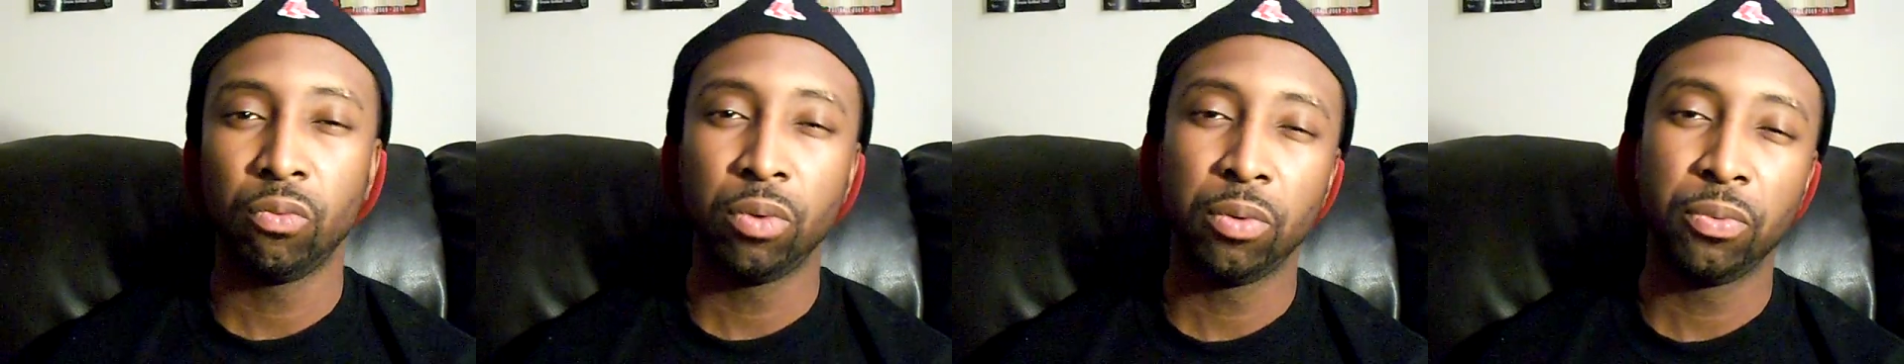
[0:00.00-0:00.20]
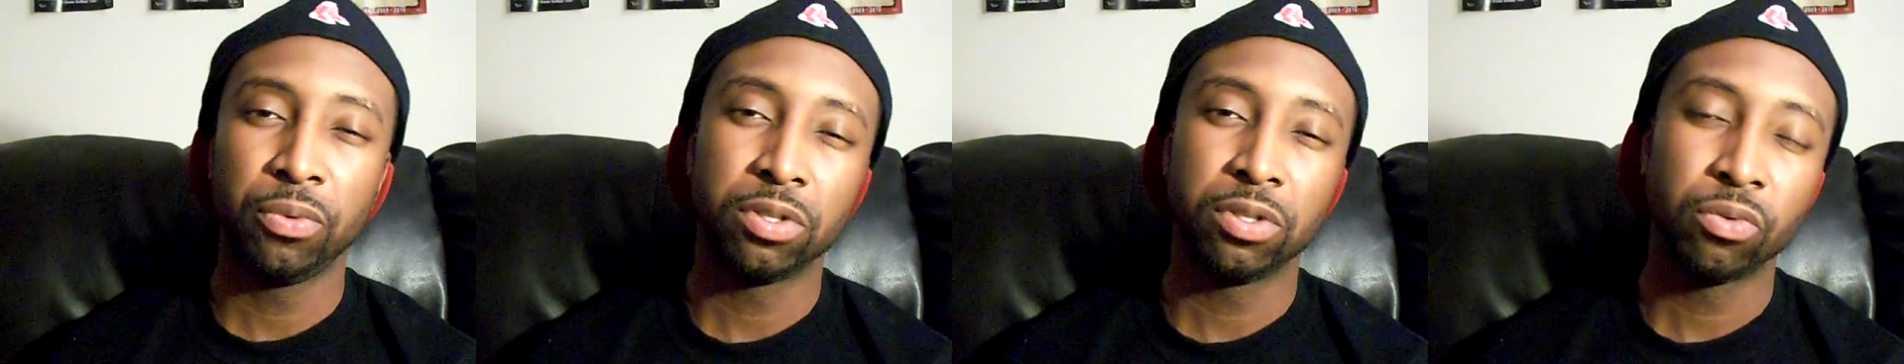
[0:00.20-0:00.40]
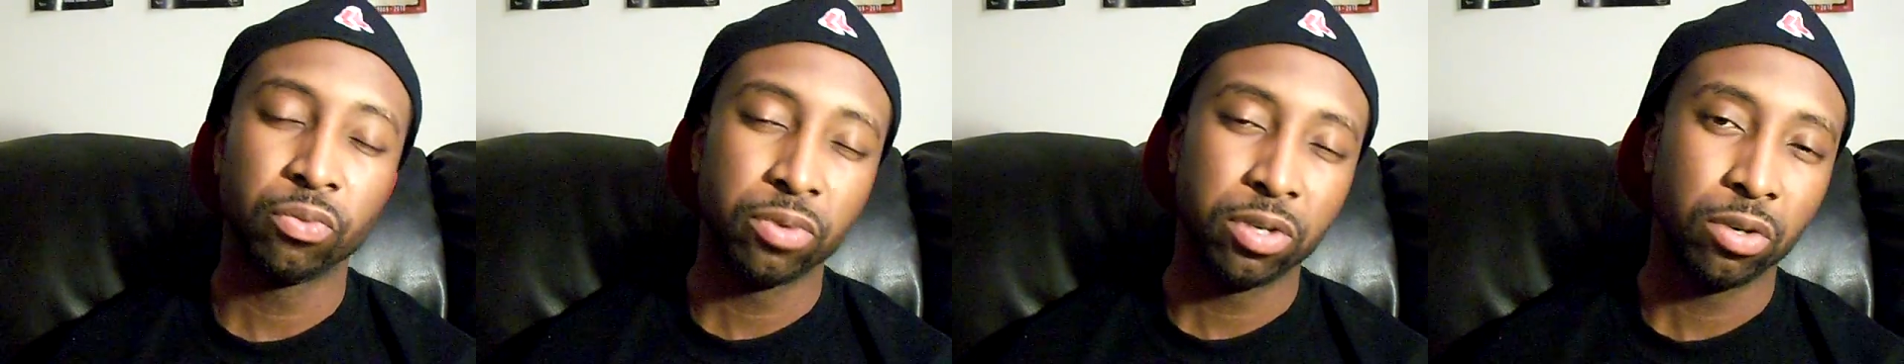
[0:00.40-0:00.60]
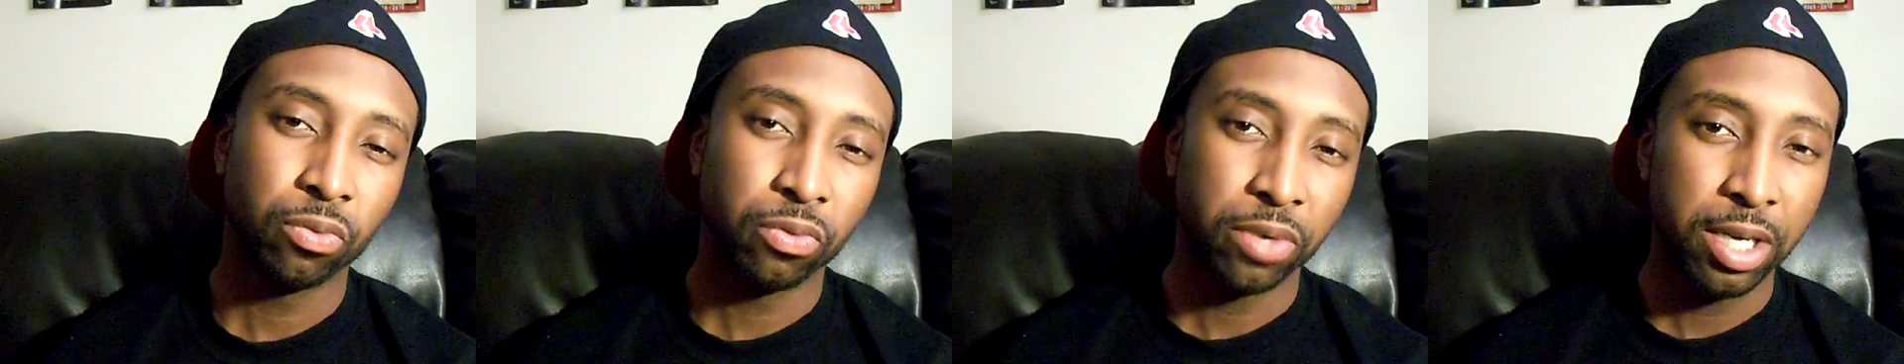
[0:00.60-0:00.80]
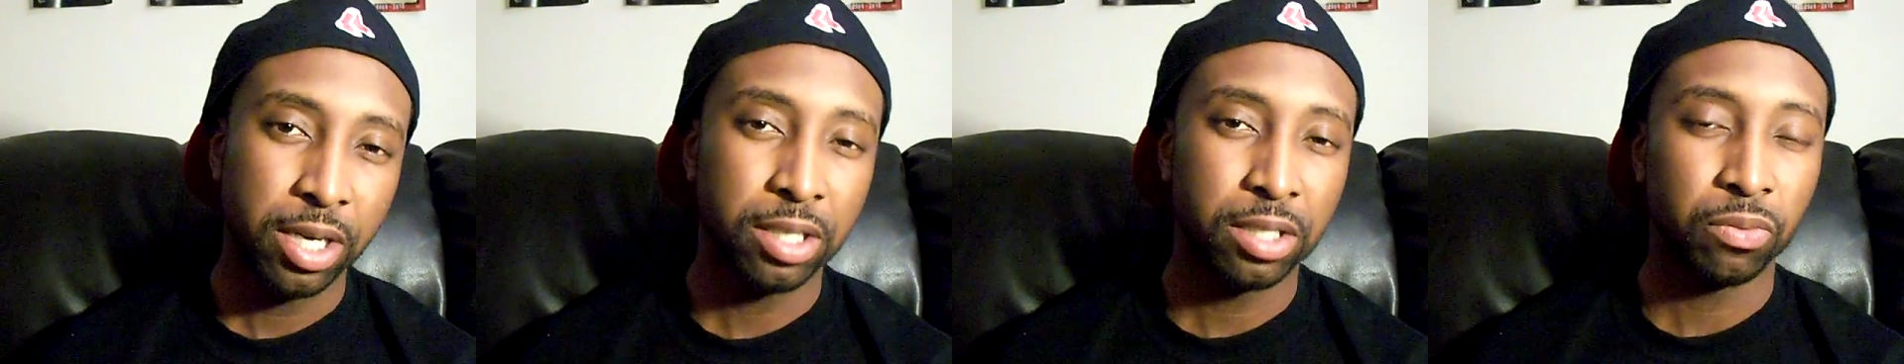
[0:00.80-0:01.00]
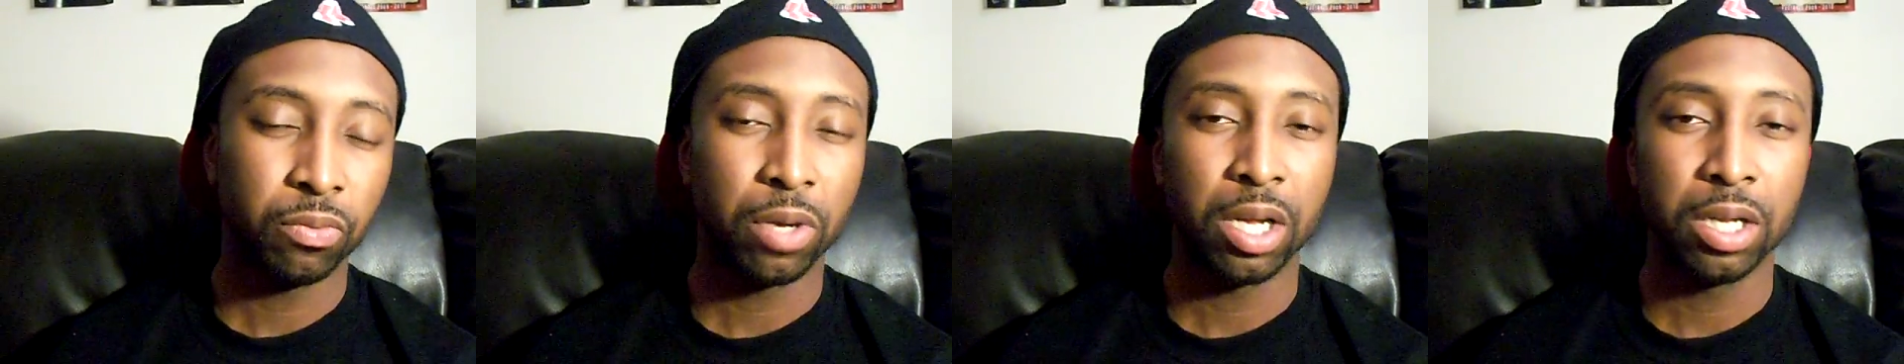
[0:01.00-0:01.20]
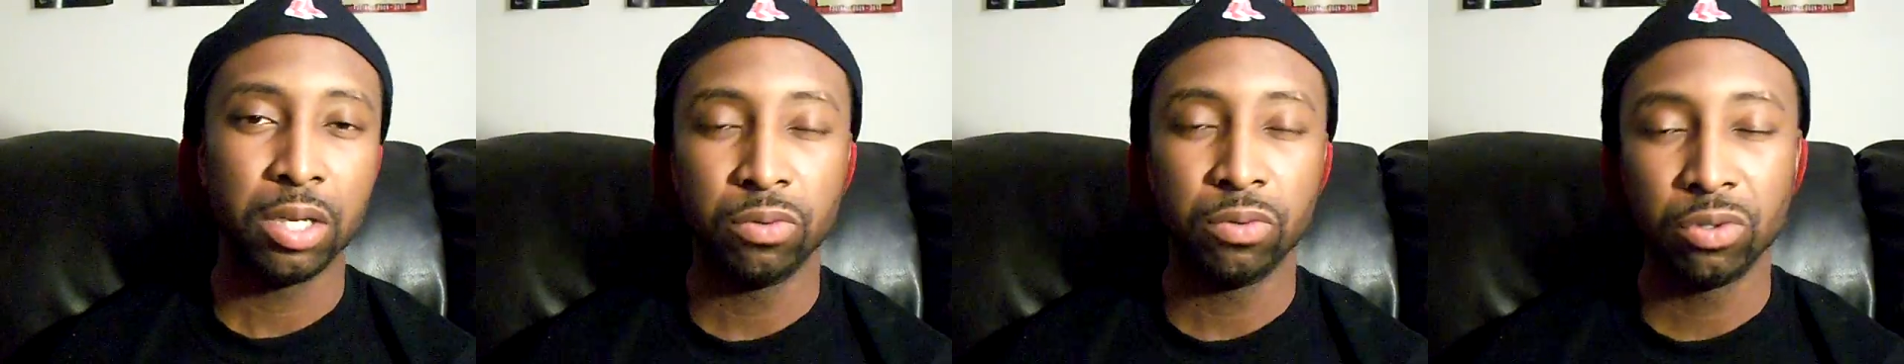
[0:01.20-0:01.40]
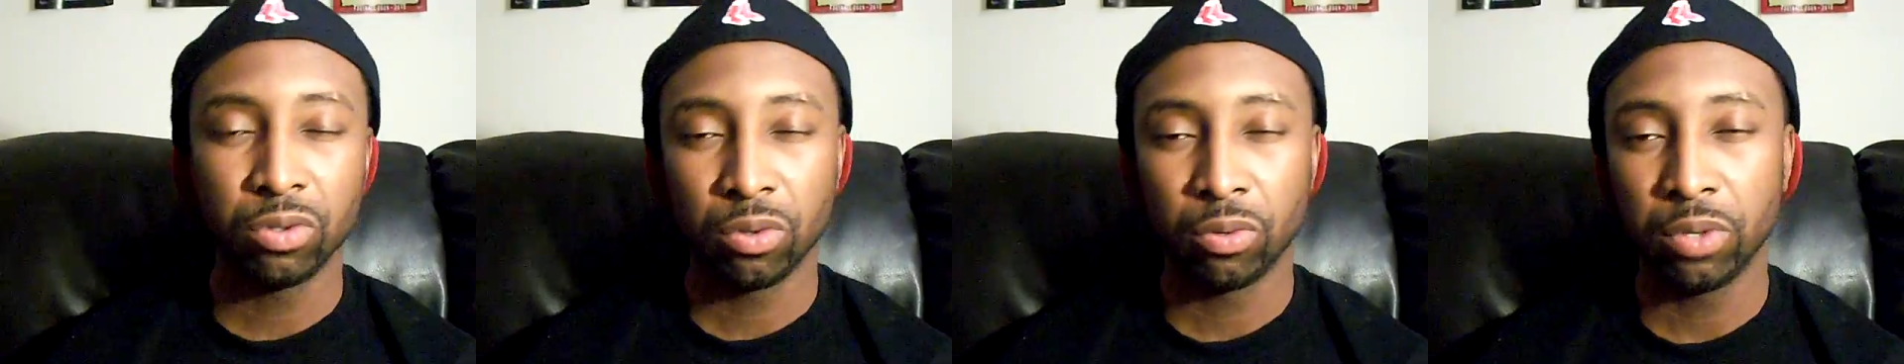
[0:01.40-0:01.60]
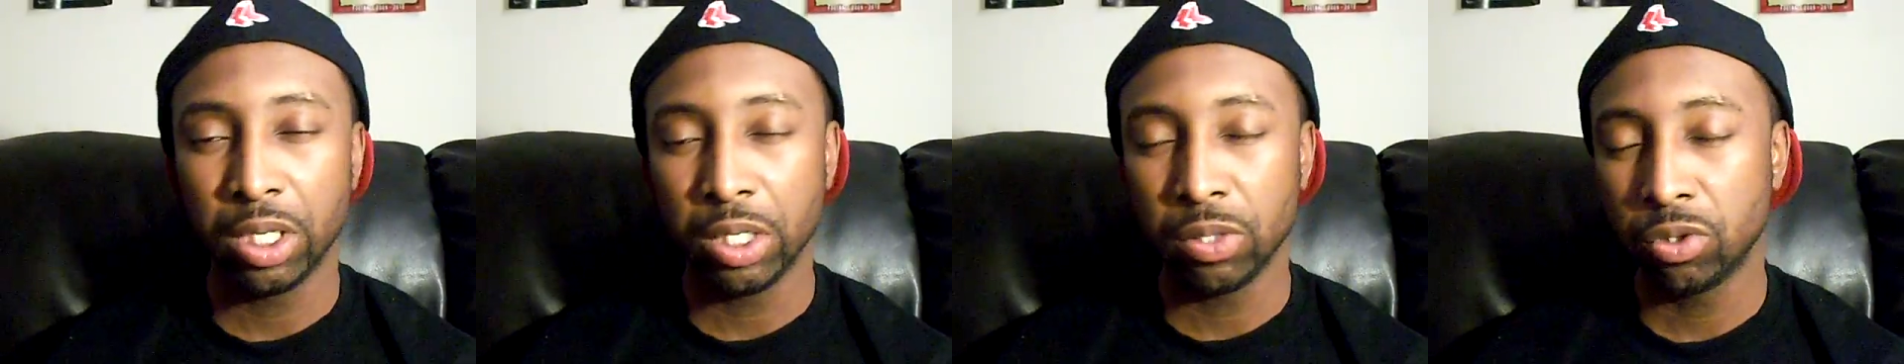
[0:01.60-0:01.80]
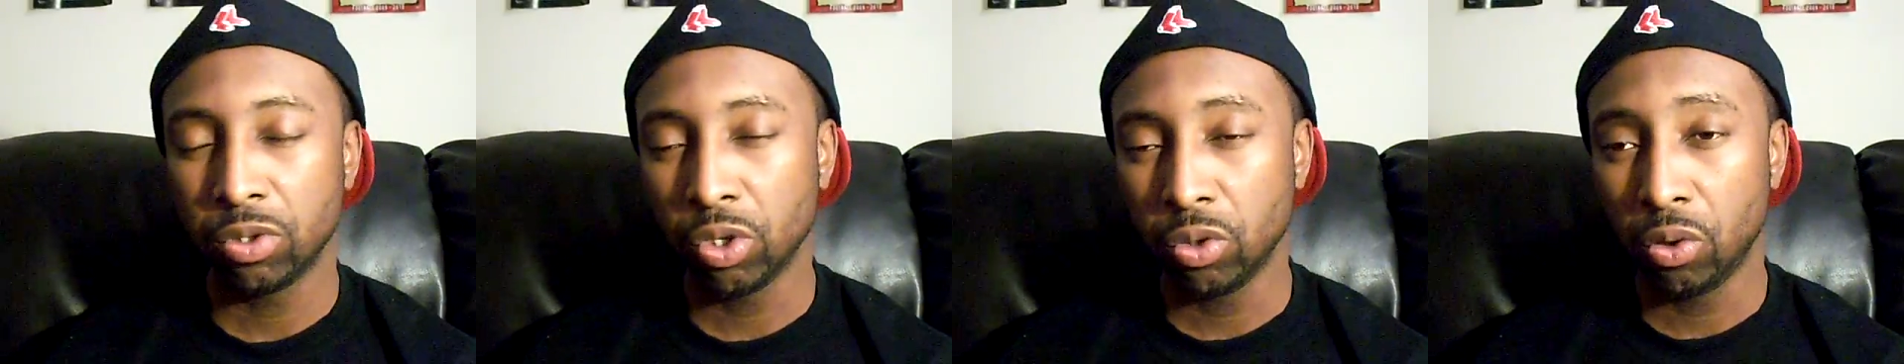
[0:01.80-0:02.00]
what was the real reason why he was doing
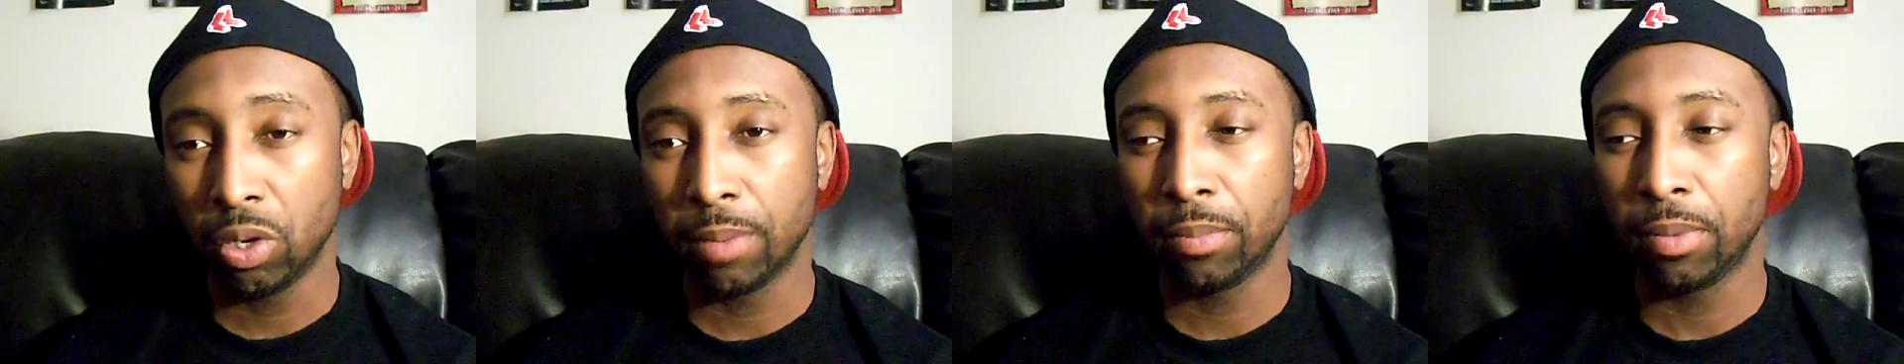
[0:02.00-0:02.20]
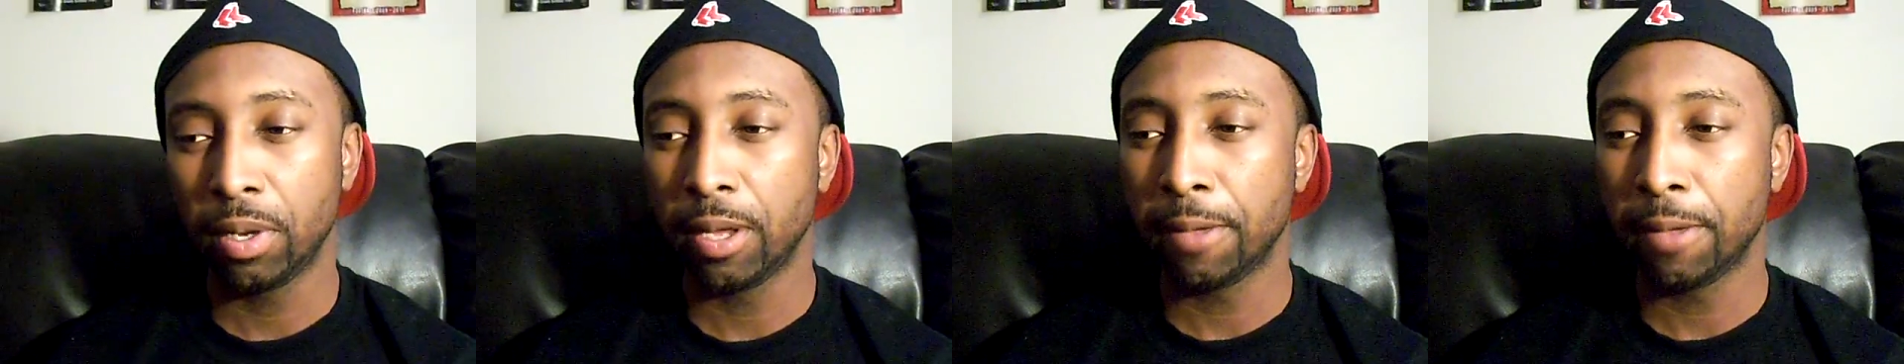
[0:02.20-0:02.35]
what he was doing.